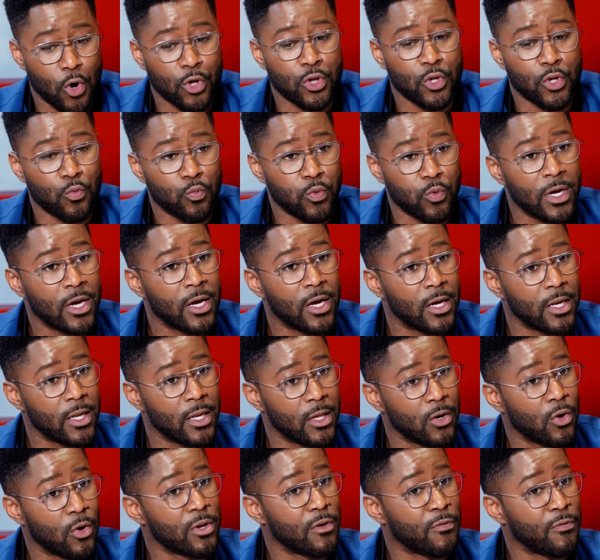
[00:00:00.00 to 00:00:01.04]
on the run
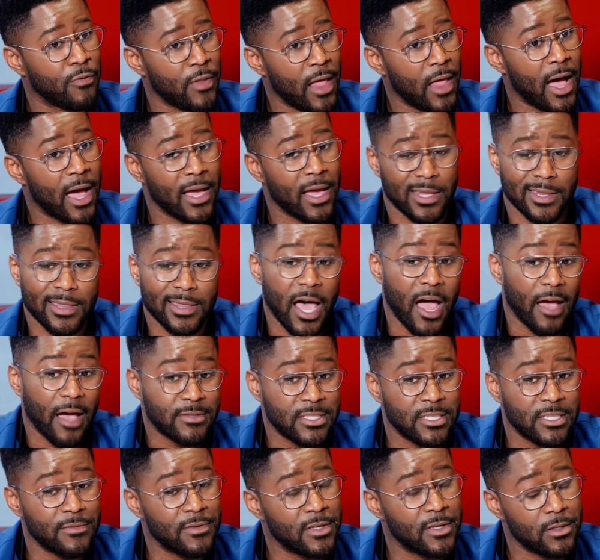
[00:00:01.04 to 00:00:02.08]
and on the fly. And
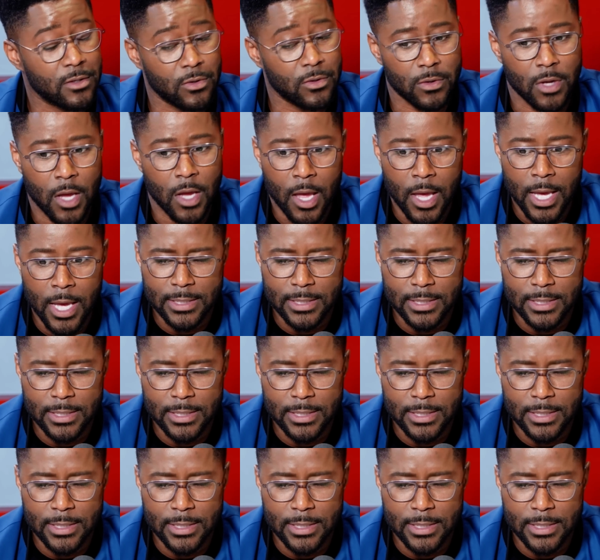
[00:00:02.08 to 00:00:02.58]
live TV,